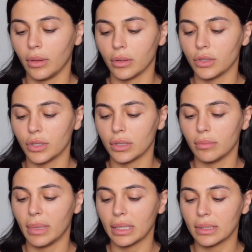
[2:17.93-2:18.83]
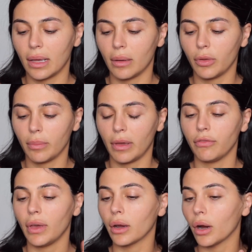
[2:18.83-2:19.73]
and then just mix that up with my
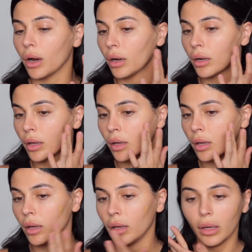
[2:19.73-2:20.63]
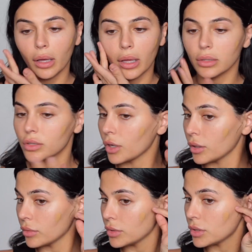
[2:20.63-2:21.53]
finger and
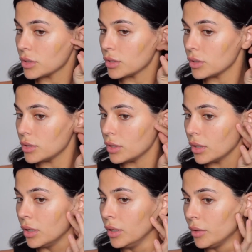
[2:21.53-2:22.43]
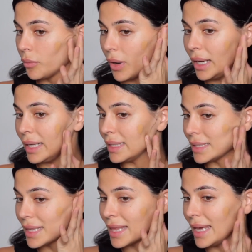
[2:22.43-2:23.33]
start, what is
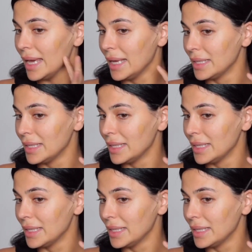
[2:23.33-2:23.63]
this?